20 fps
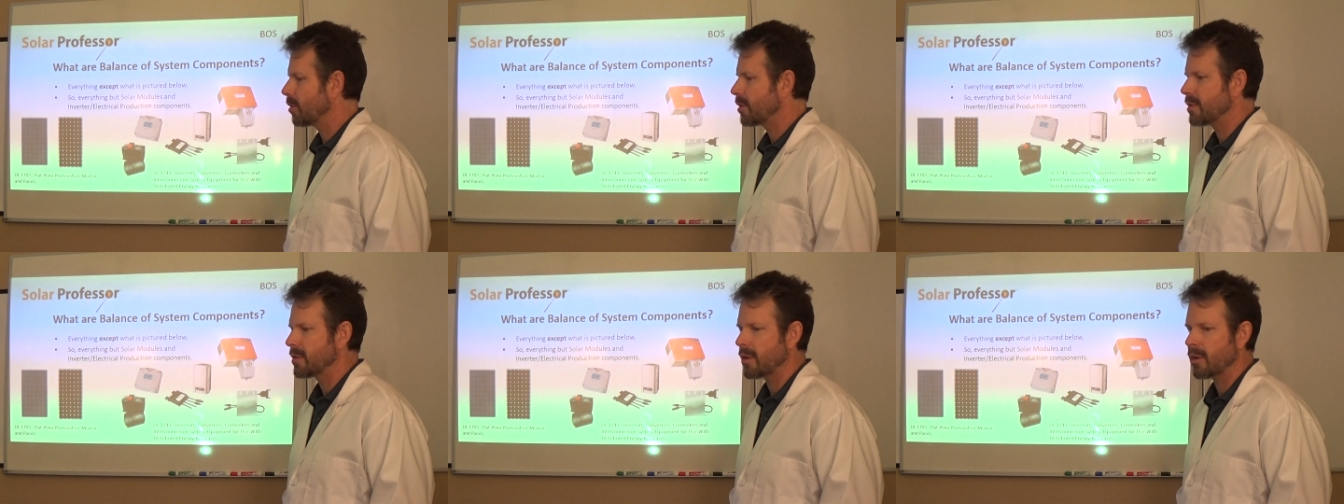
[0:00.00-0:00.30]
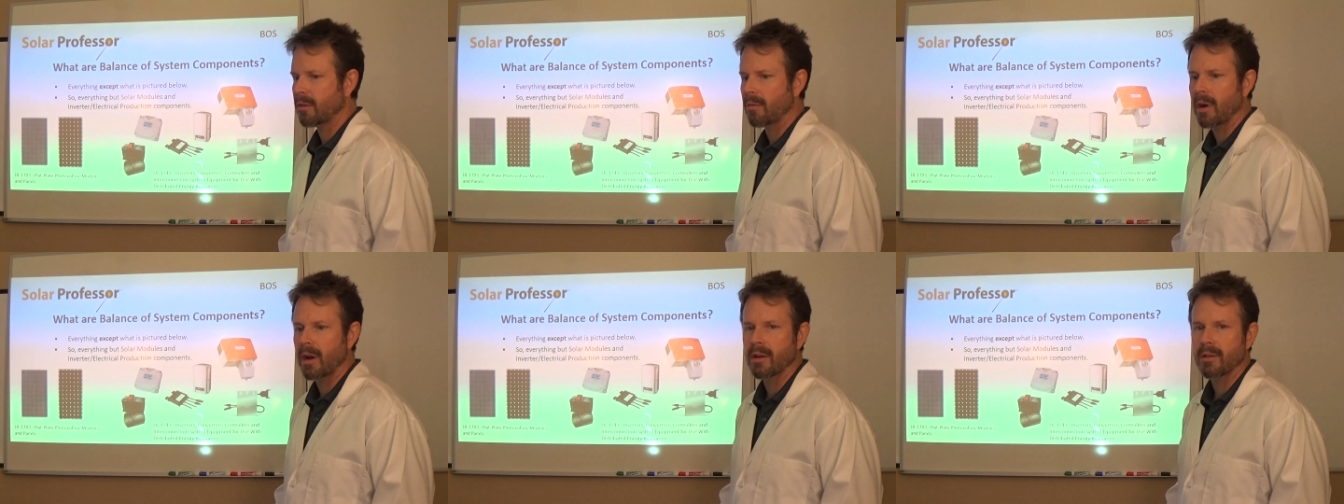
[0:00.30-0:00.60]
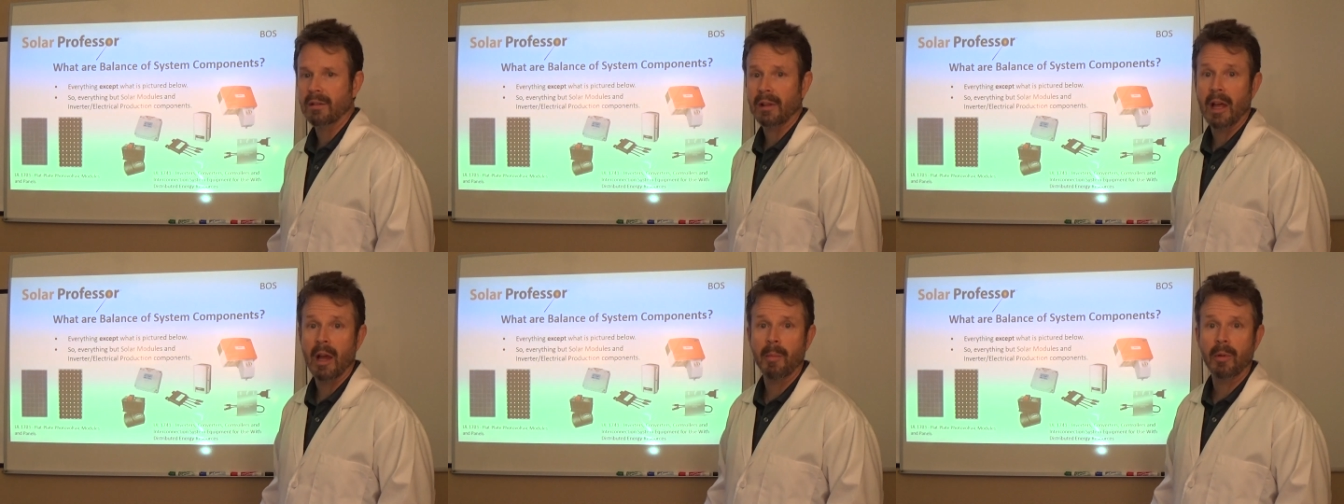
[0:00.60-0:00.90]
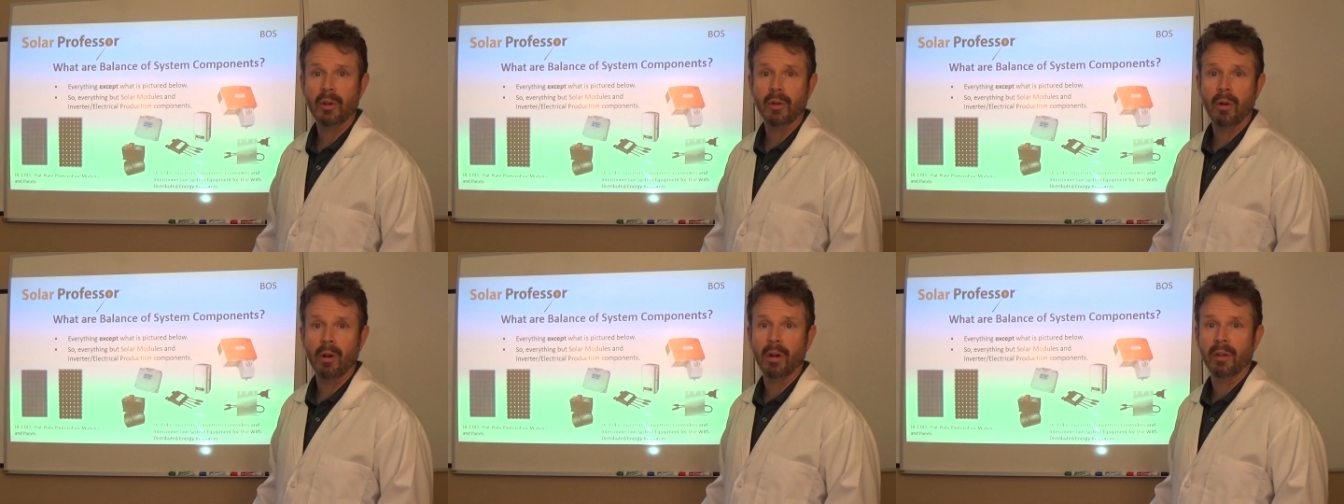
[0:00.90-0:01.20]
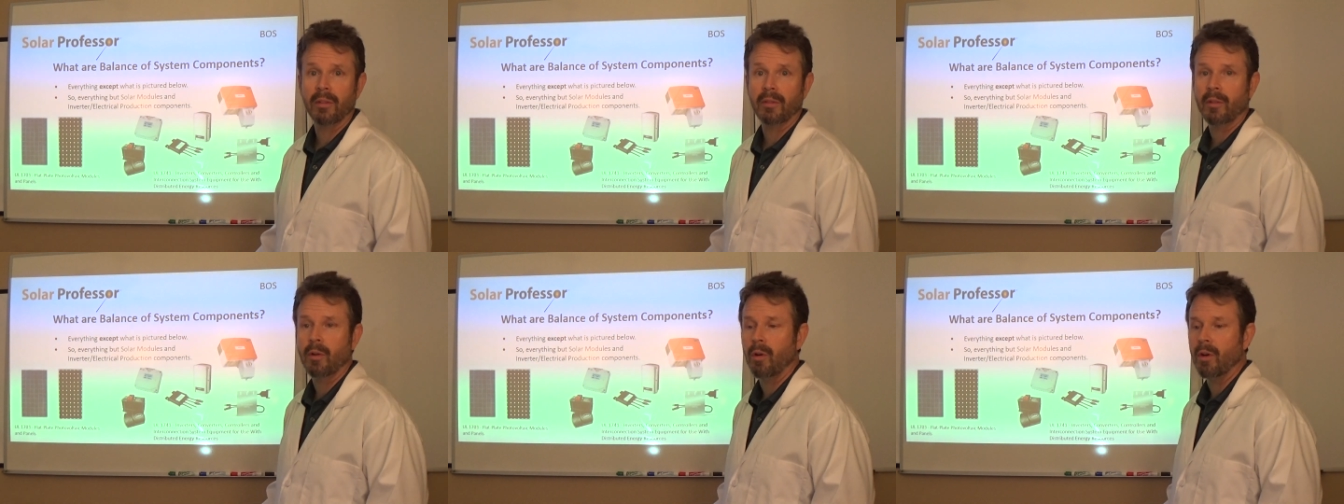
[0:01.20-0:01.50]
which is Underwriters
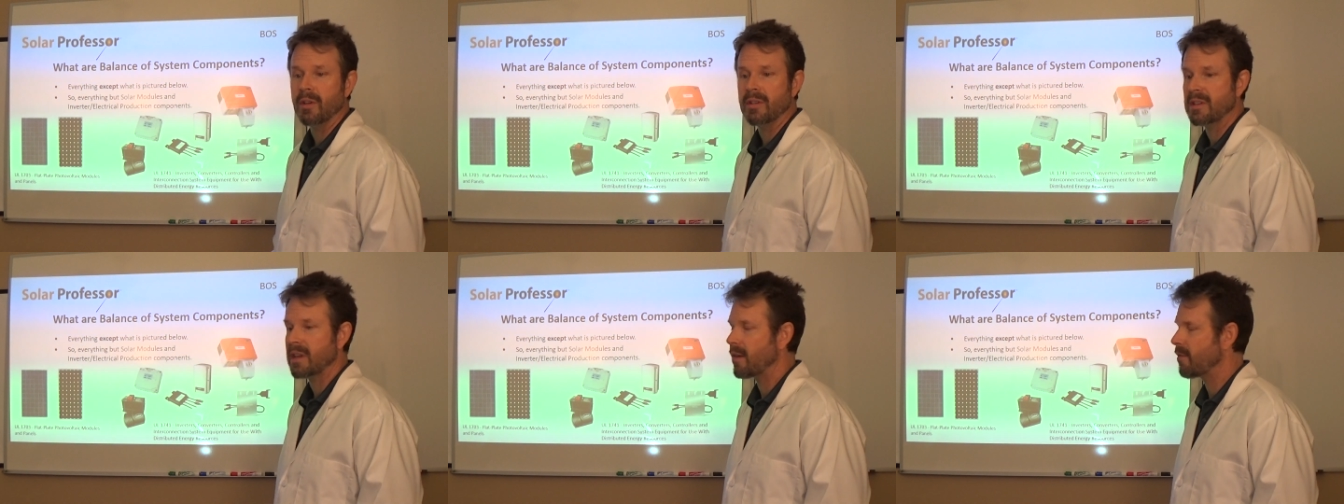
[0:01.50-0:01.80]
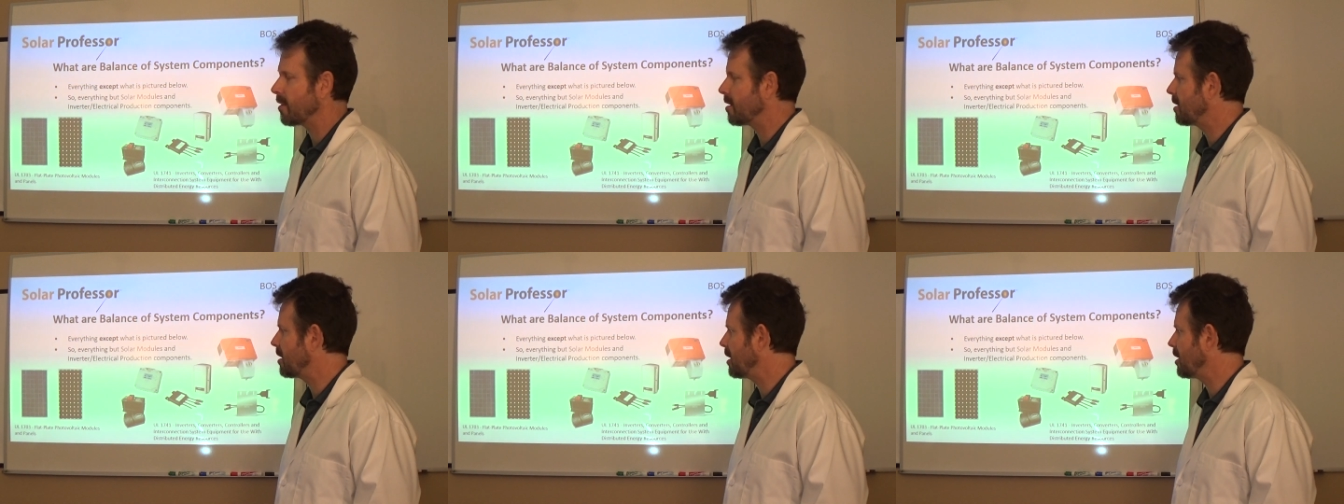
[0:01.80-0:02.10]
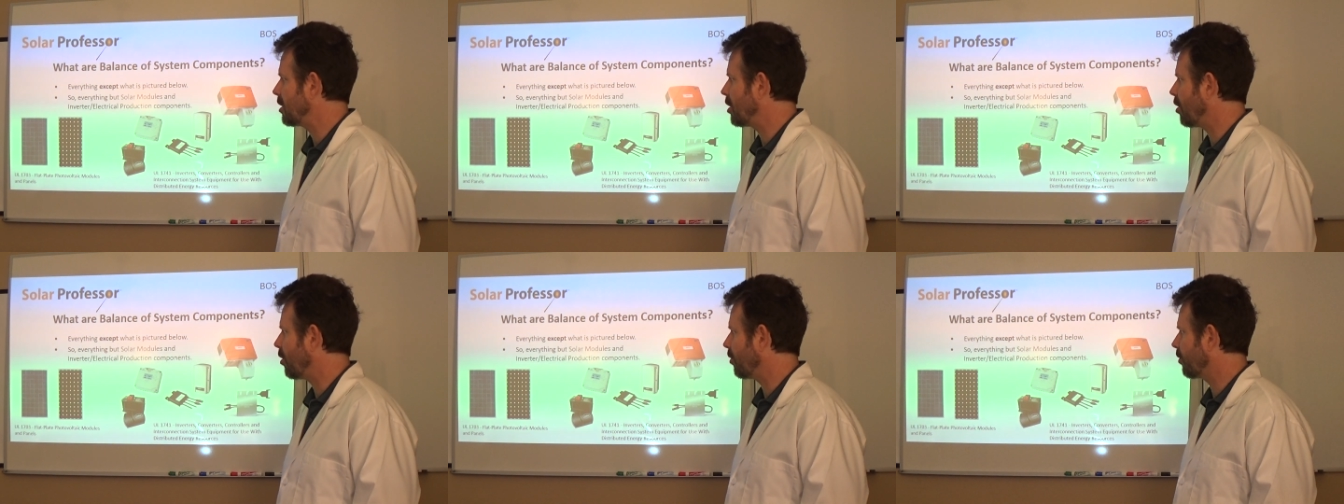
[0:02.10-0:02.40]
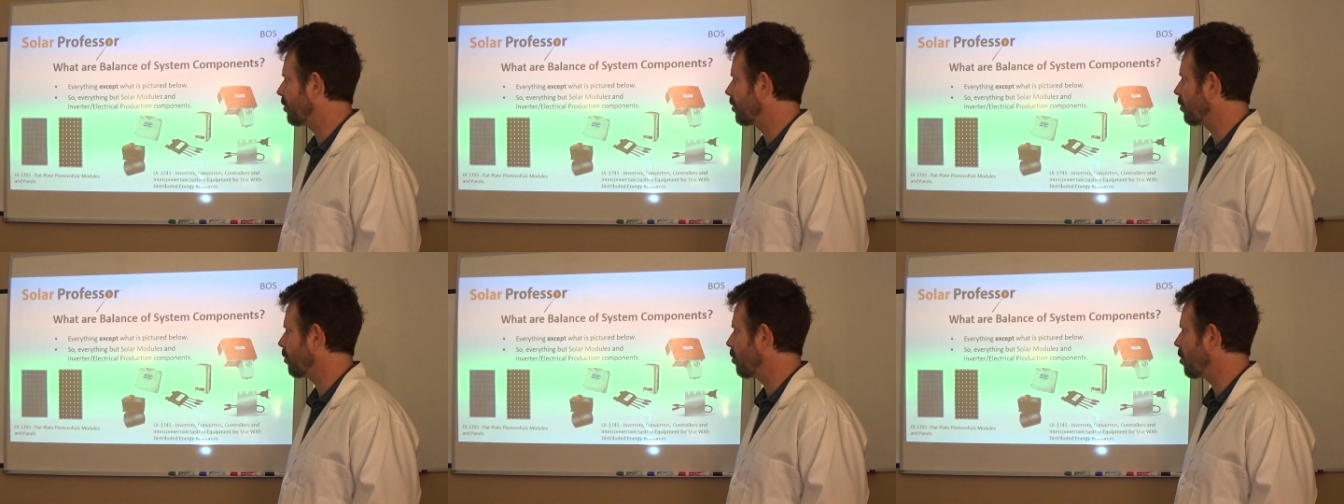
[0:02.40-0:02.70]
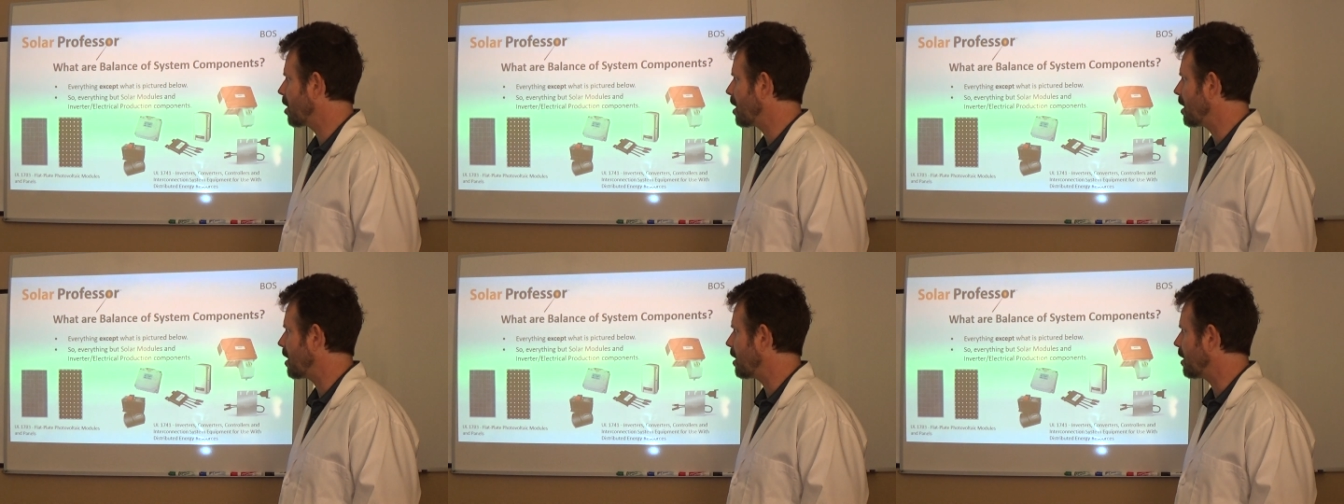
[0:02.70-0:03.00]
Laboratories, of course,
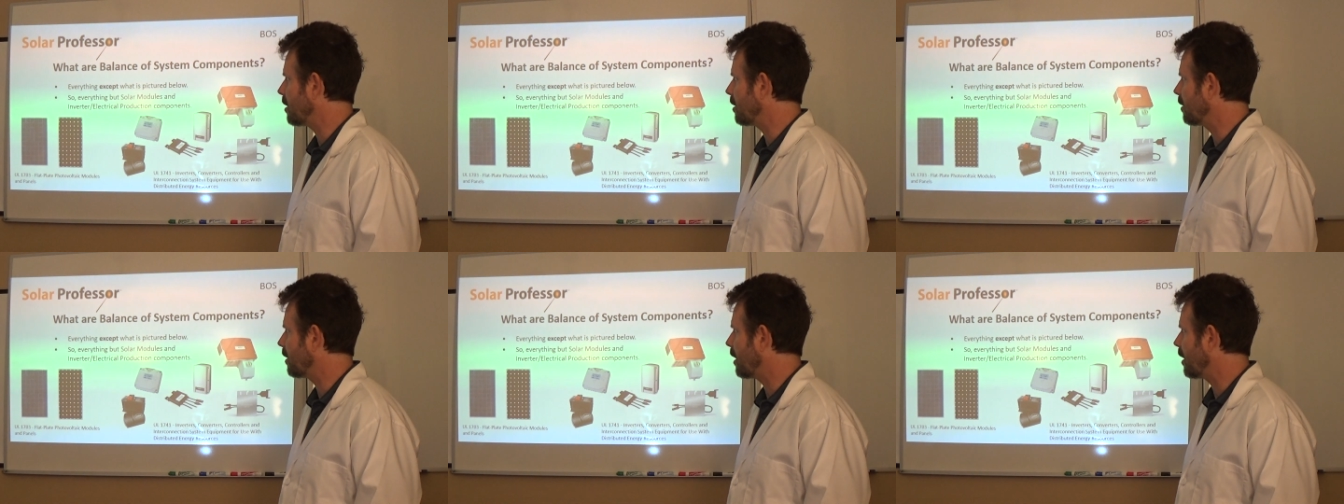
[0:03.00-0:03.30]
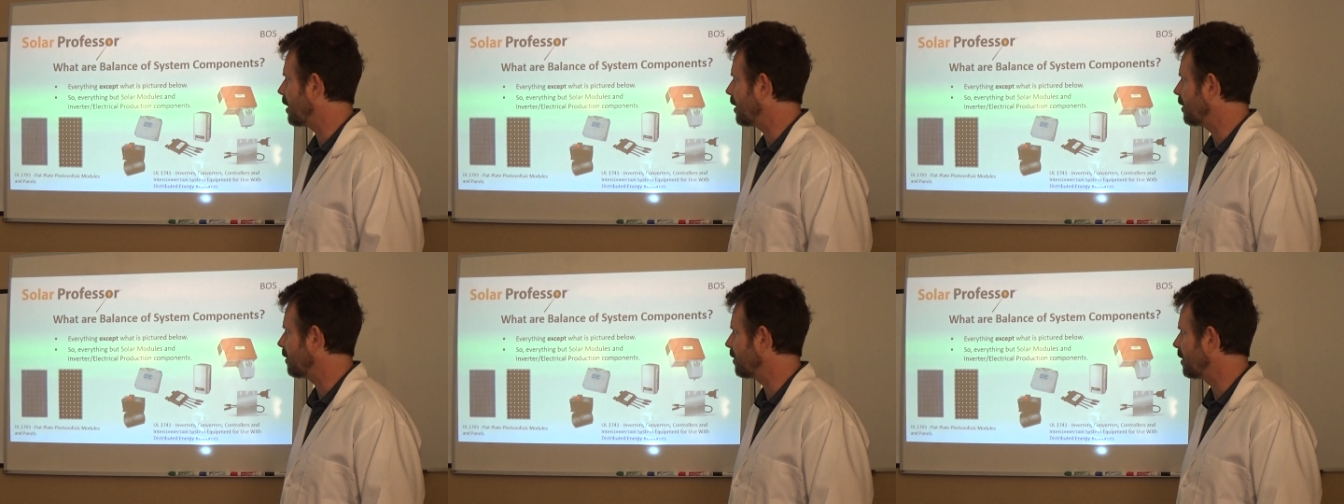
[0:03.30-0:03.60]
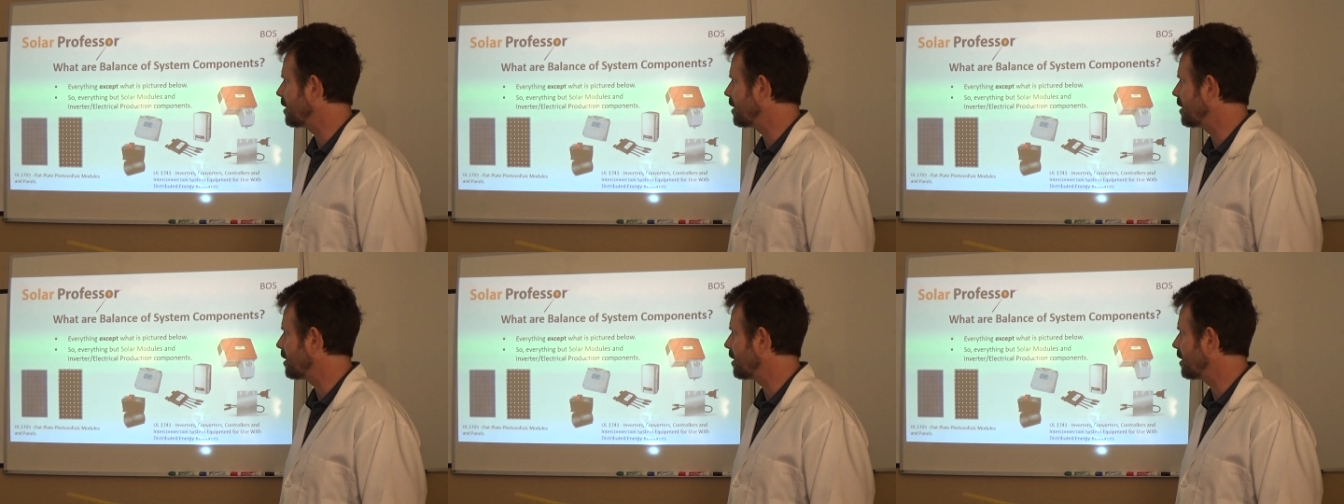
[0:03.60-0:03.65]
1703 uh,